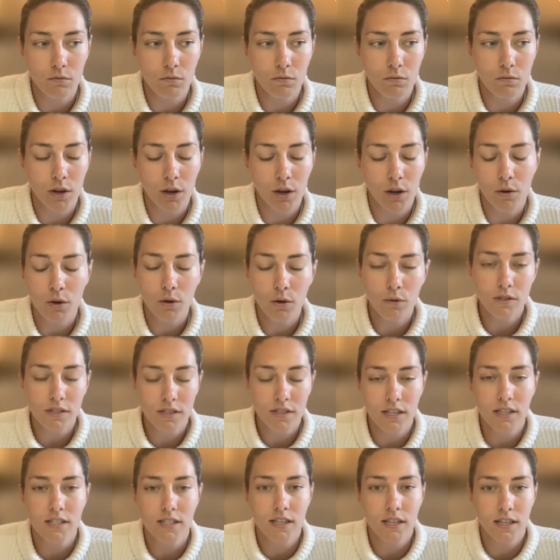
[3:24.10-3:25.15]
who is
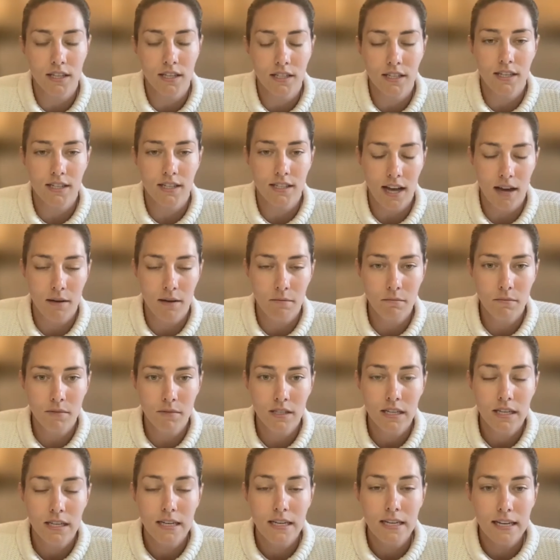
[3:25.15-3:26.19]
sitting these exams,
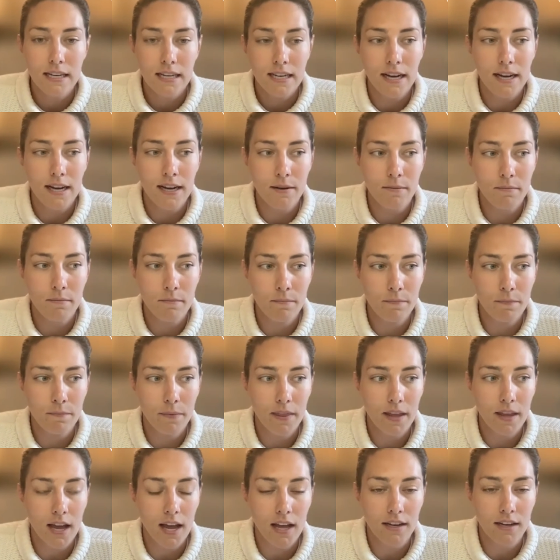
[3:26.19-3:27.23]

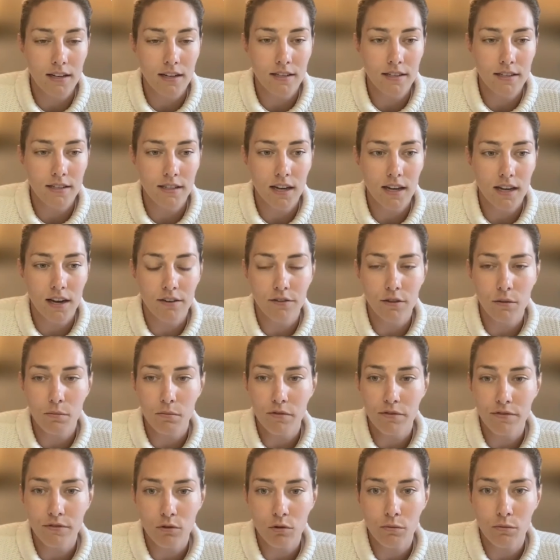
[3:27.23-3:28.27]
and kind of the
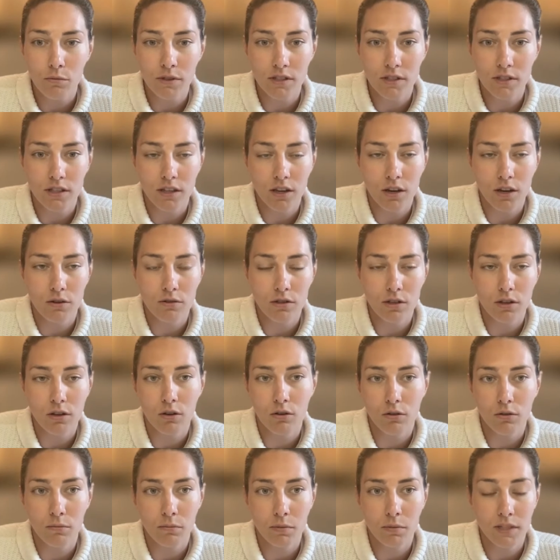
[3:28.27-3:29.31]
performance that goes
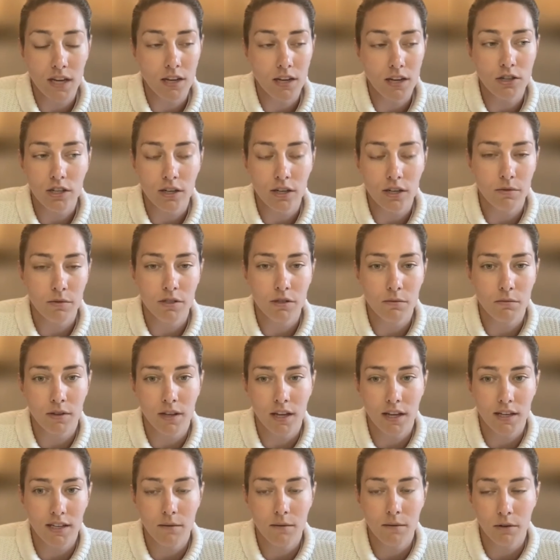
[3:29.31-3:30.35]
along potentially with some of
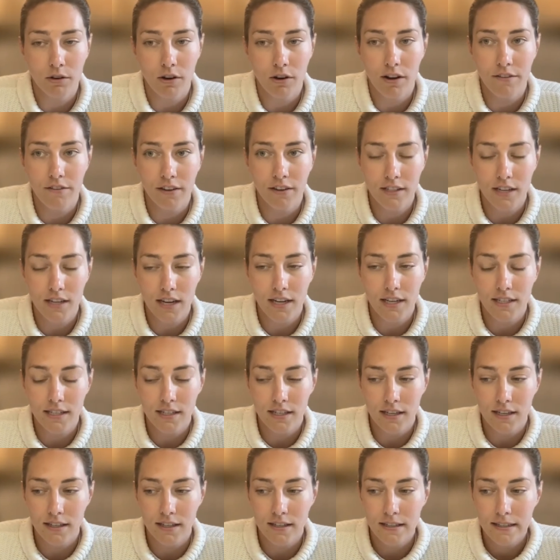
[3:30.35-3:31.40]
that demographic
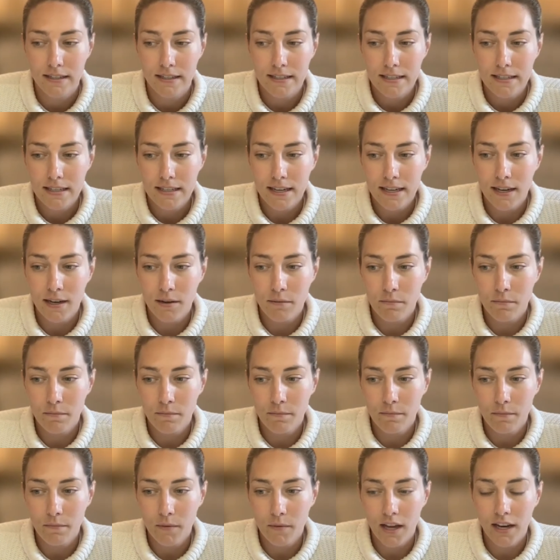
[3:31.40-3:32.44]
data.
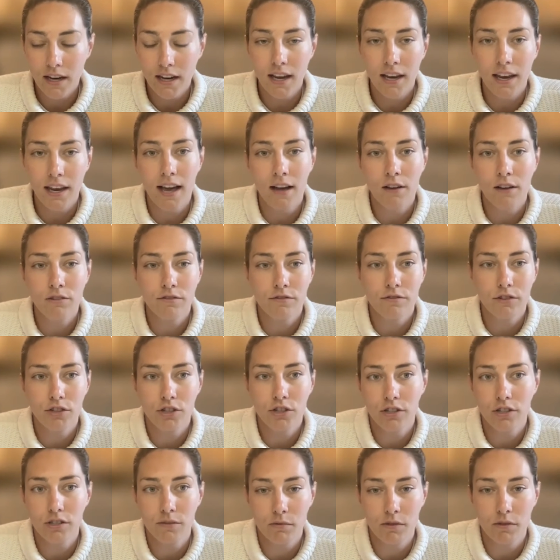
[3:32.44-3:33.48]
And it allows for
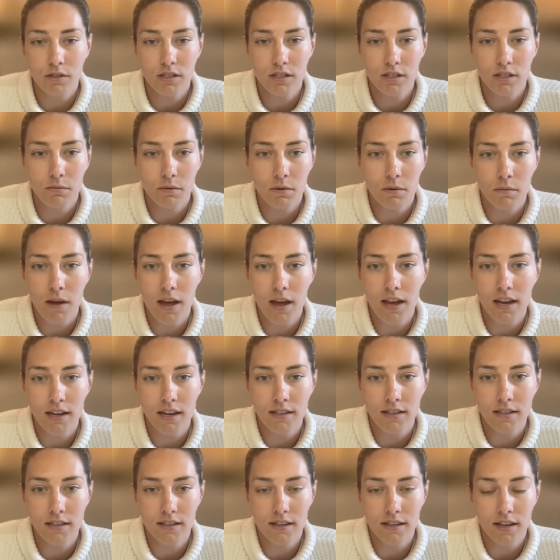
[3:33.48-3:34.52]
adjustments to be
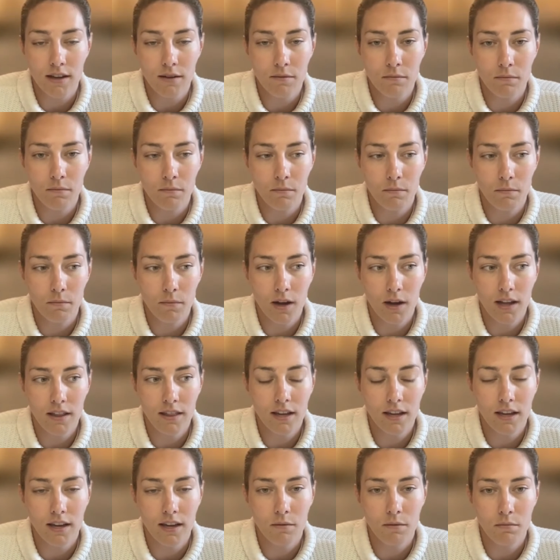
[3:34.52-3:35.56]
made. I
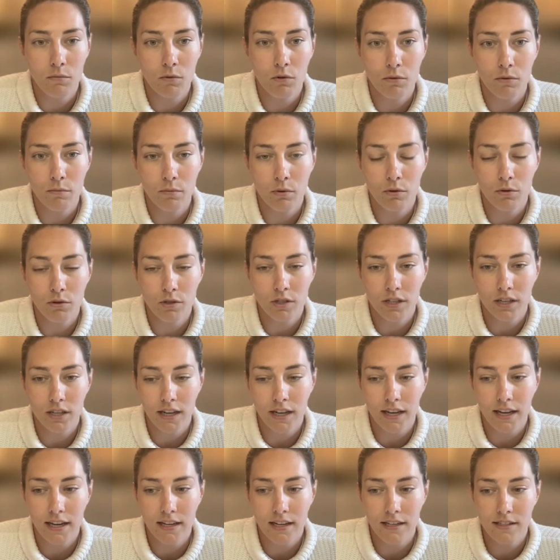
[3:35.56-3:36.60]
think more
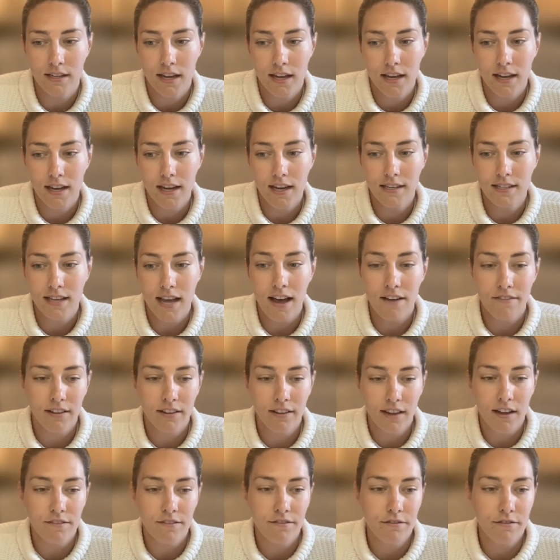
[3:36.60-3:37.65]
importantly is having
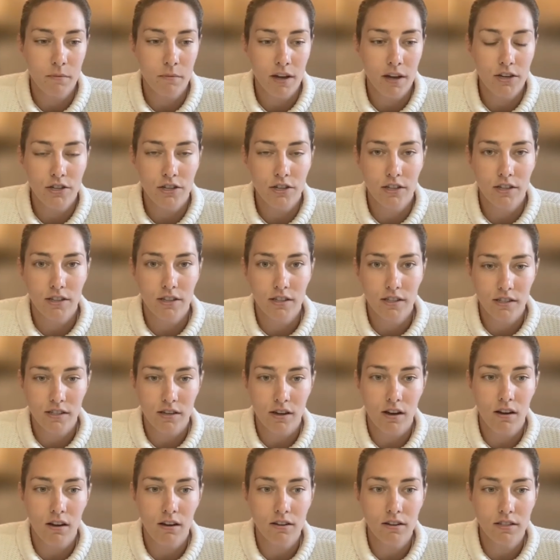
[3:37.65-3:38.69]
that information at the
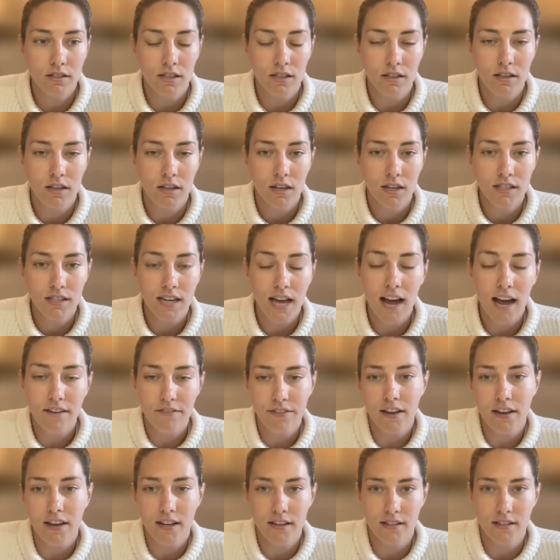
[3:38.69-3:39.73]
start to have
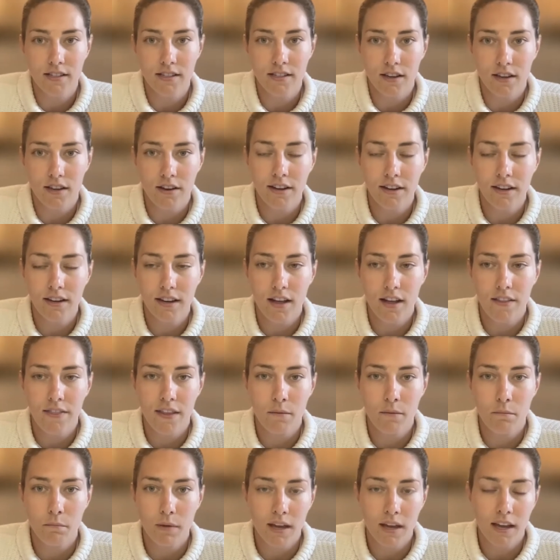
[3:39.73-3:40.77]
that insight, and
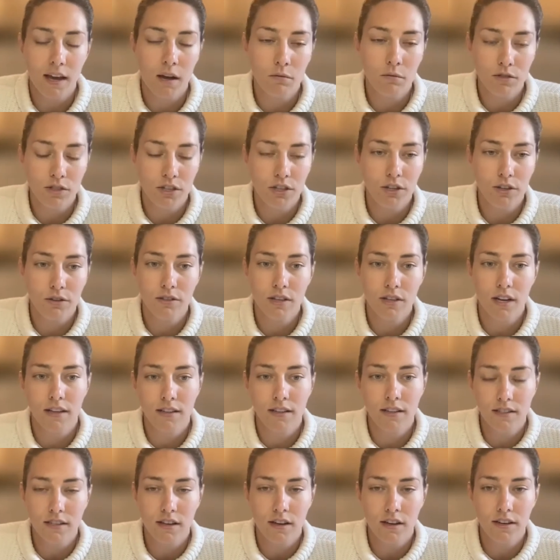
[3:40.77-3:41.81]
then being able to use that
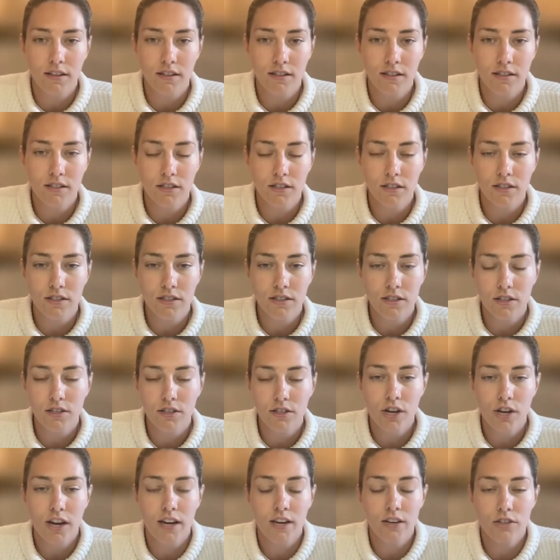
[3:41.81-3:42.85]
insight to
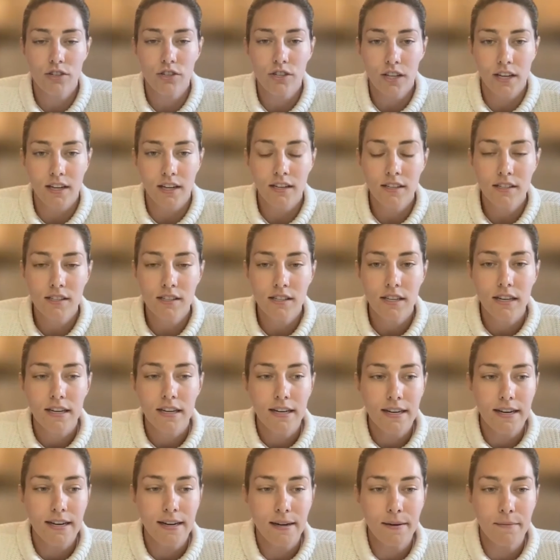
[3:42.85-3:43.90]
change things
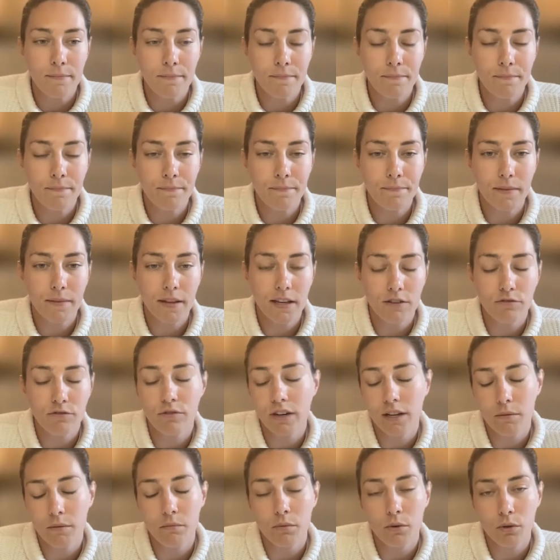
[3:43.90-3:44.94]
is
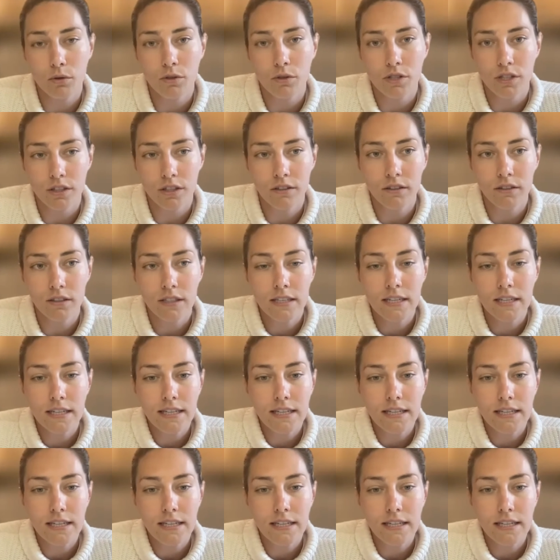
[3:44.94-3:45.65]
really important.